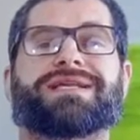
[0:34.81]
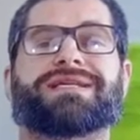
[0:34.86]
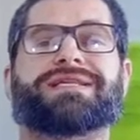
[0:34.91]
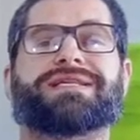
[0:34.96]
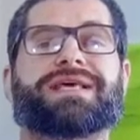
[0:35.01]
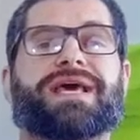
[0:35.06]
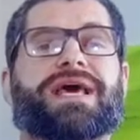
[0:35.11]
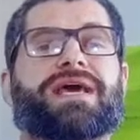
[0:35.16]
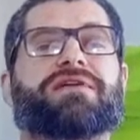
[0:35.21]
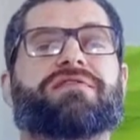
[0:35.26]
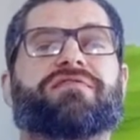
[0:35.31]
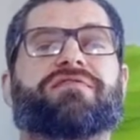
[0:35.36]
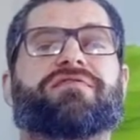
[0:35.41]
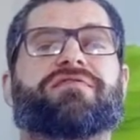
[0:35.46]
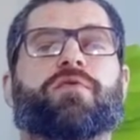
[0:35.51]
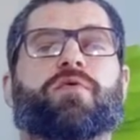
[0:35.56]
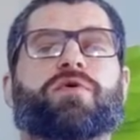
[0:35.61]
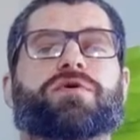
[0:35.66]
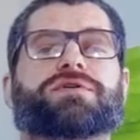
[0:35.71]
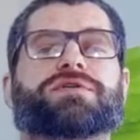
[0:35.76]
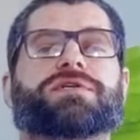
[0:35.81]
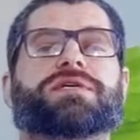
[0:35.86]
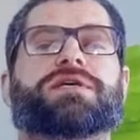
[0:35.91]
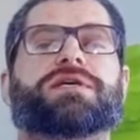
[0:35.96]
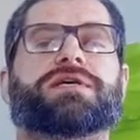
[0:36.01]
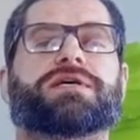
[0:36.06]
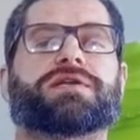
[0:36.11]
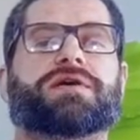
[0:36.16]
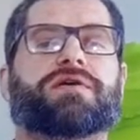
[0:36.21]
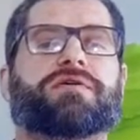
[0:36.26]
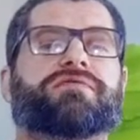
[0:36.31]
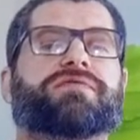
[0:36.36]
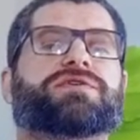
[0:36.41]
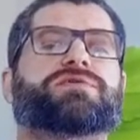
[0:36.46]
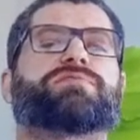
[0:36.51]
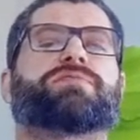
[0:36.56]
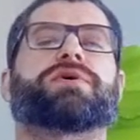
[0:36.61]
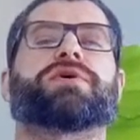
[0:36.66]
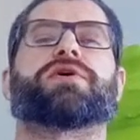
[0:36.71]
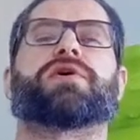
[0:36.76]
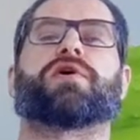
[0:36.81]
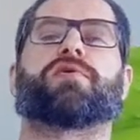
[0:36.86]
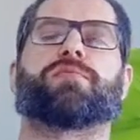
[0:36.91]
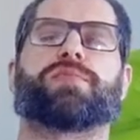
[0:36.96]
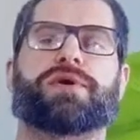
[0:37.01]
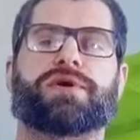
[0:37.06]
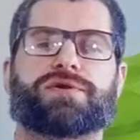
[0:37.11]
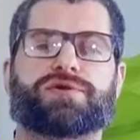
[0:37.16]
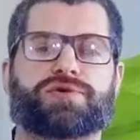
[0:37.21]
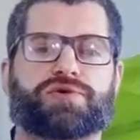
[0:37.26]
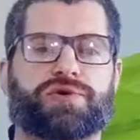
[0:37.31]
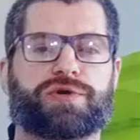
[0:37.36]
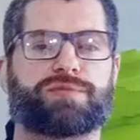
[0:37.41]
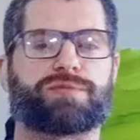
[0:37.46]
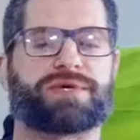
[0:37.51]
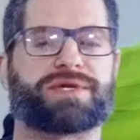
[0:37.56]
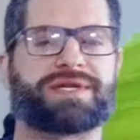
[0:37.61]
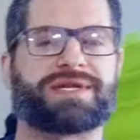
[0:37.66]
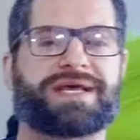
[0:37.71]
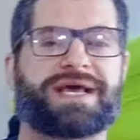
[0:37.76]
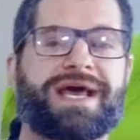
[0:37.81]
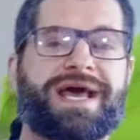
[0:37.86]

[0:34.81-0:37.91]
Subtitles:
Day 14 of this PRP treatment.